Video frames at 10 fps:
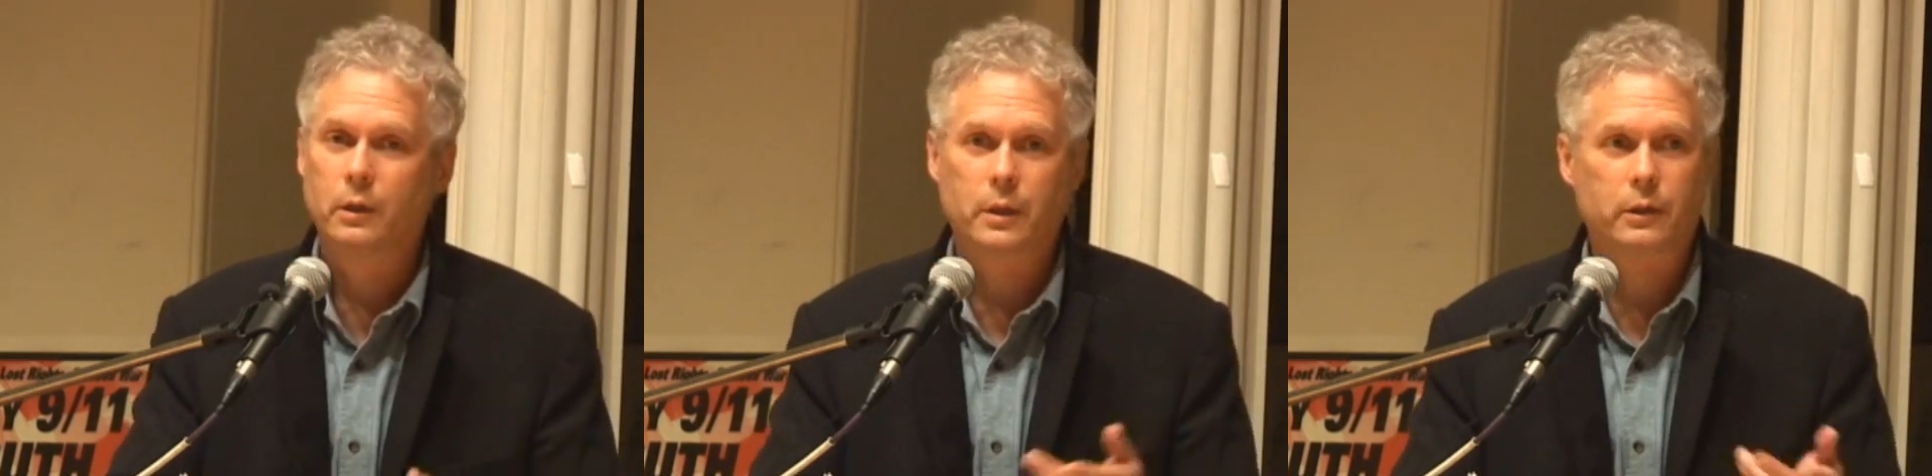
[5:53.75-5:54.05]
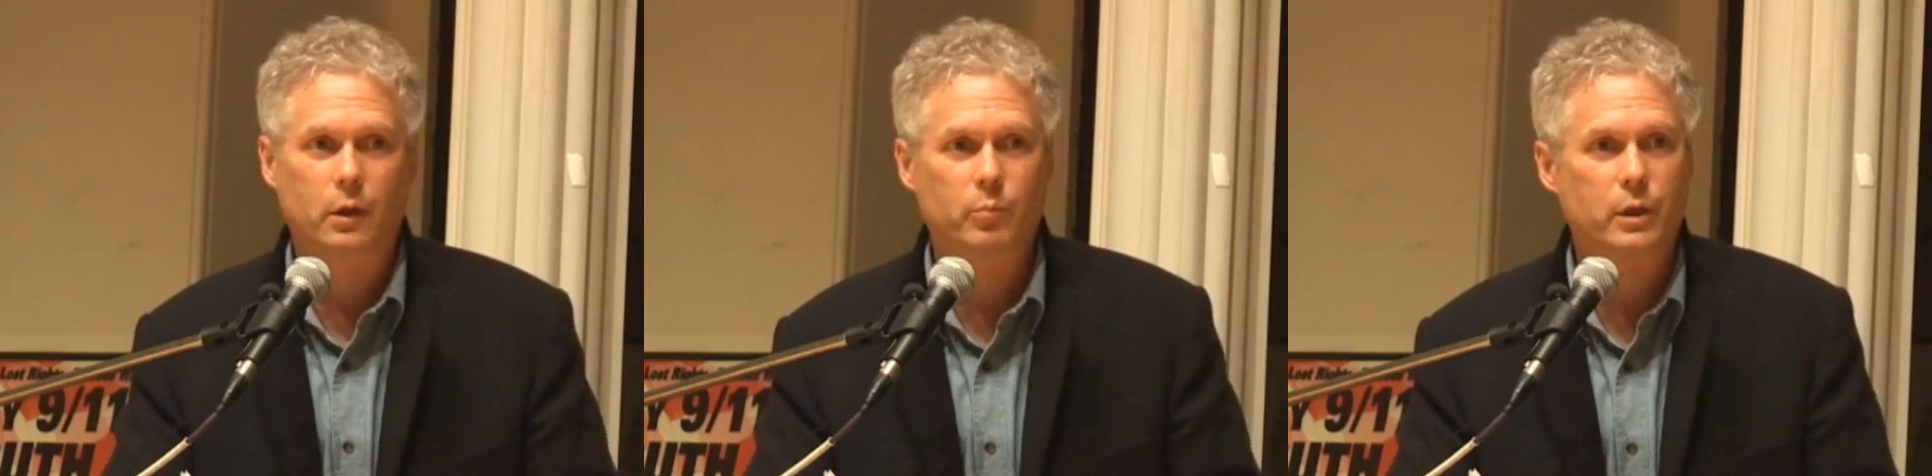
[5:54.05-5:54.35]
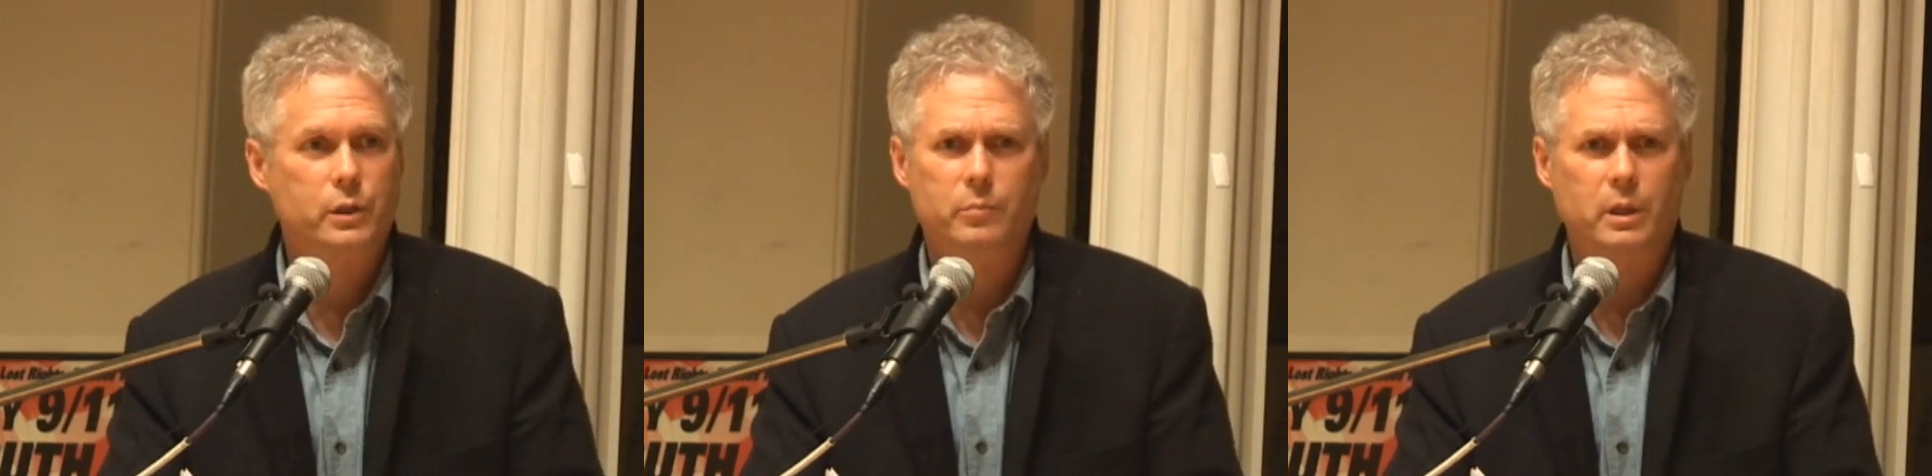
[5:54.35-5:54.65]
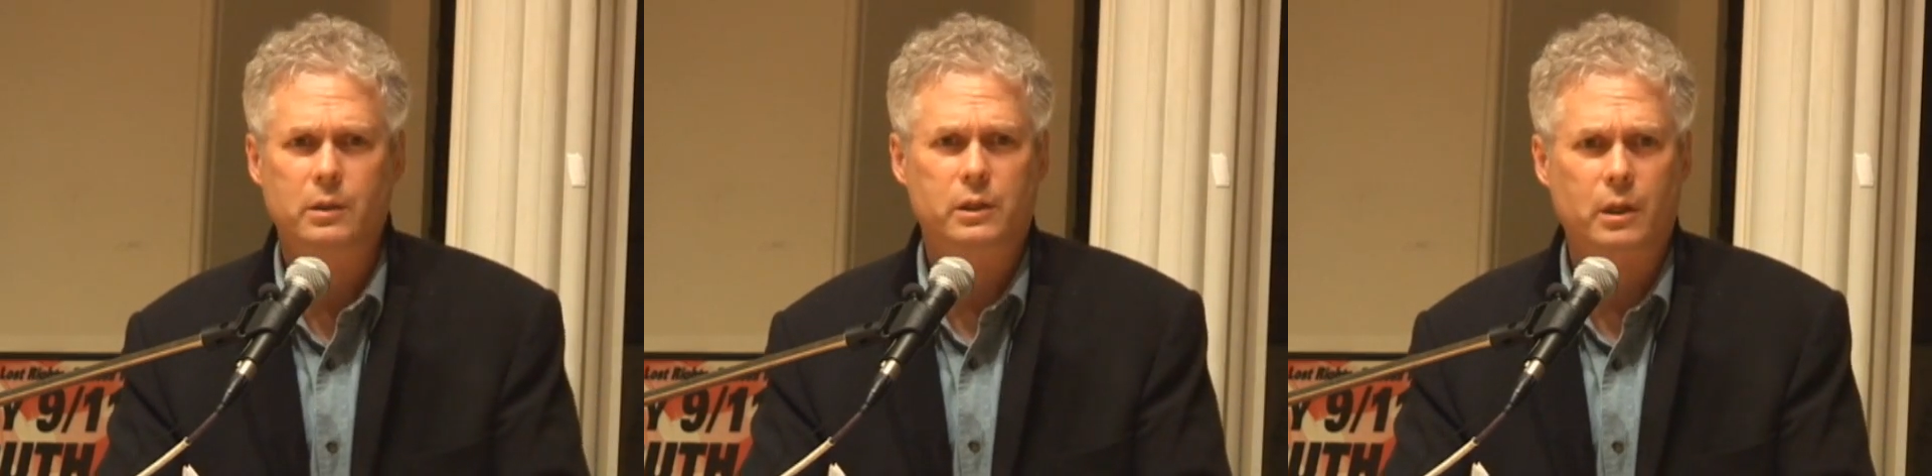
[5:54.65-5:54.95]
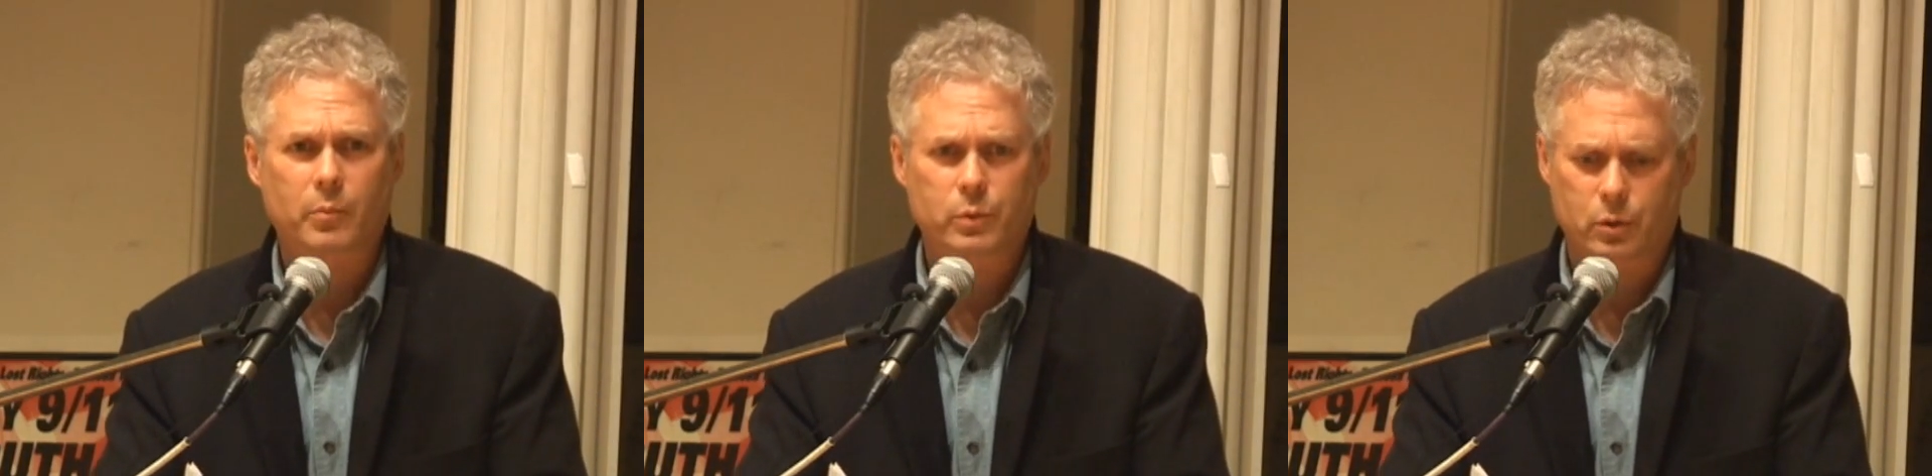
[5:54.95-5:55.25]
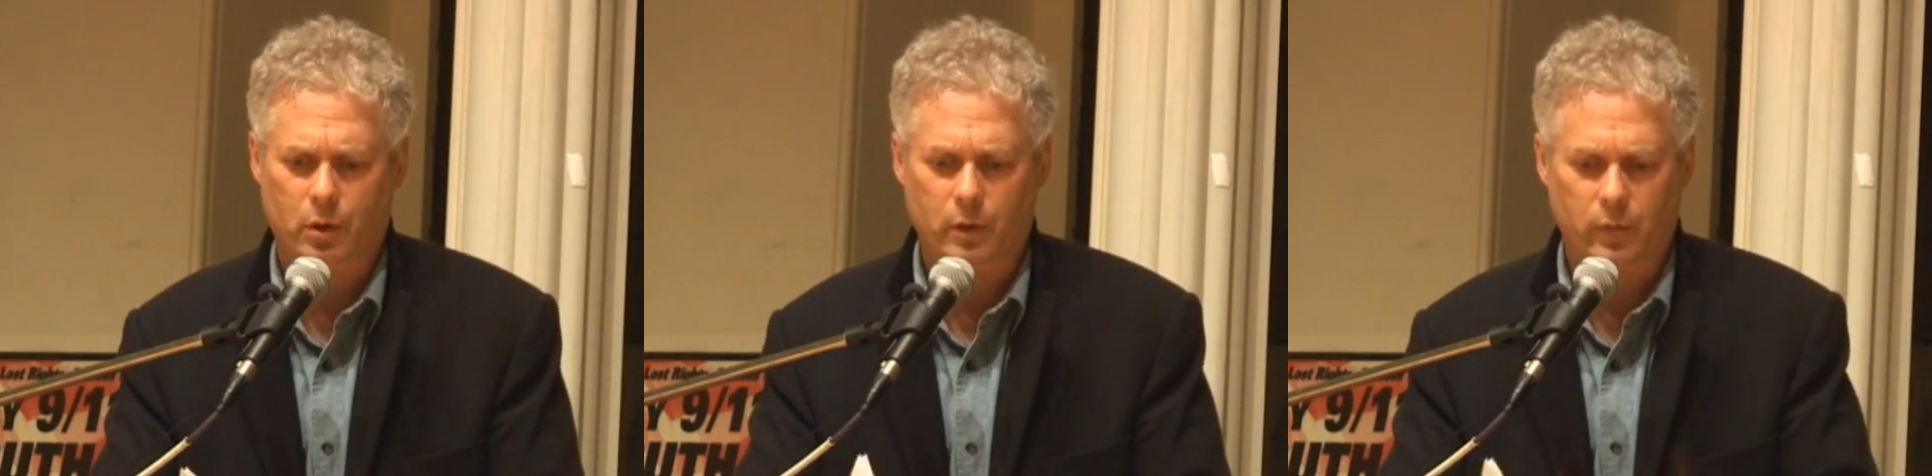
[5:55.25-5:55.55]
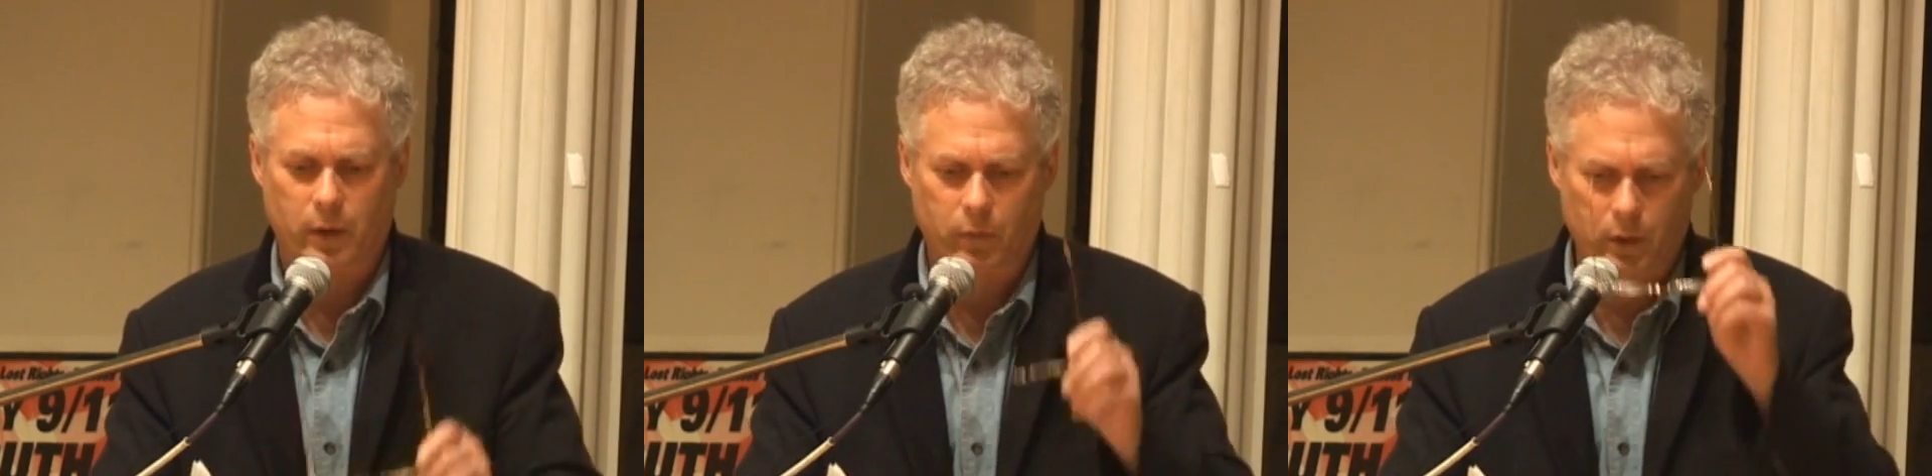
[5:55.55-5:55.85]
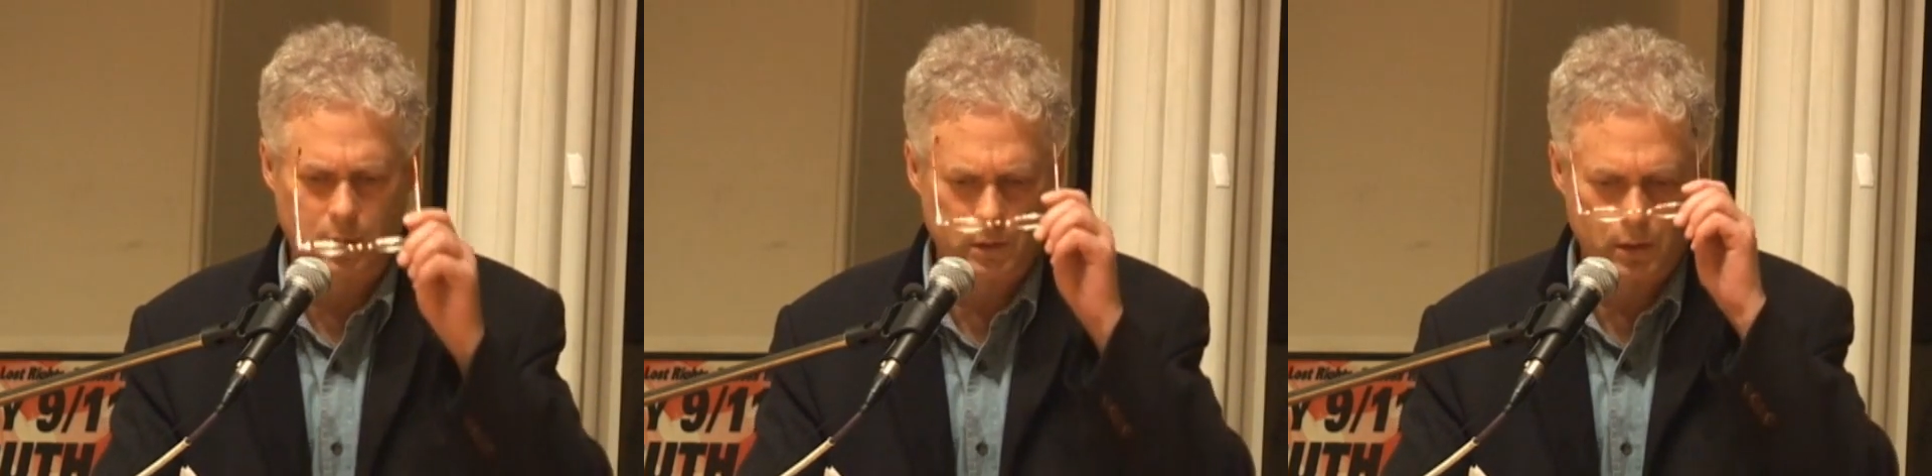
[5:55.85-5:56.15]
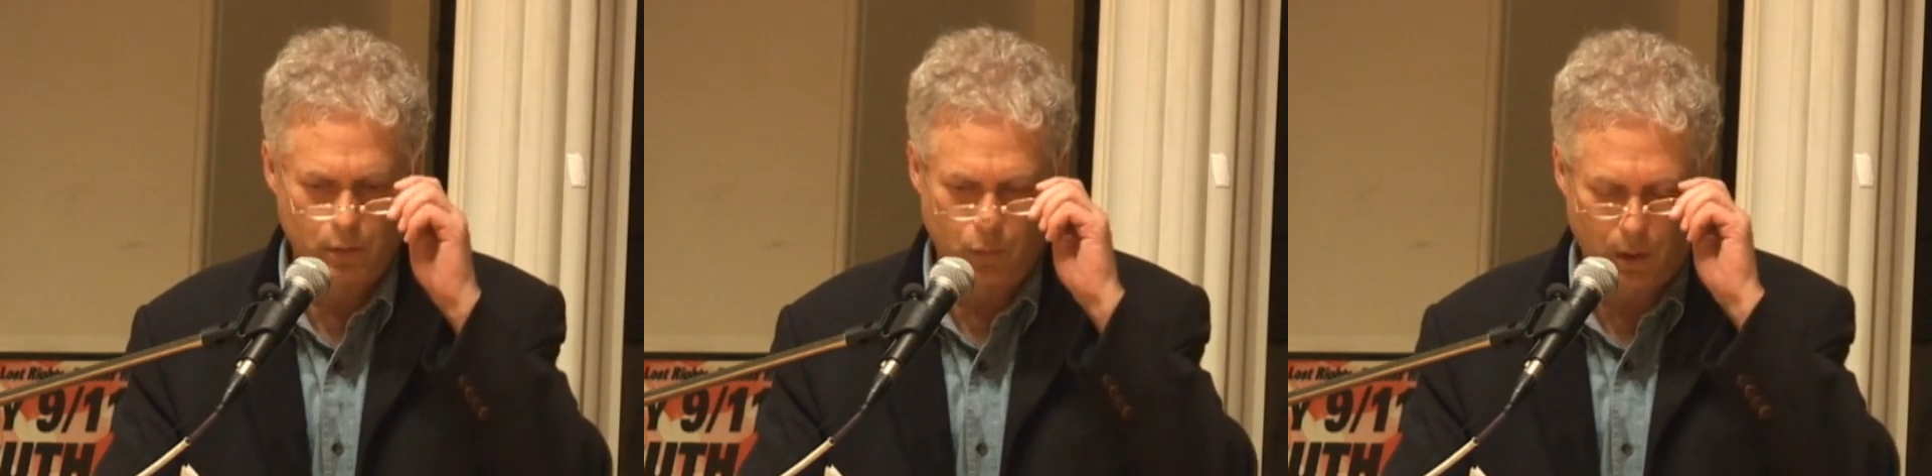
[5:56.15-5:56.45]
that there must be some sort of evidence.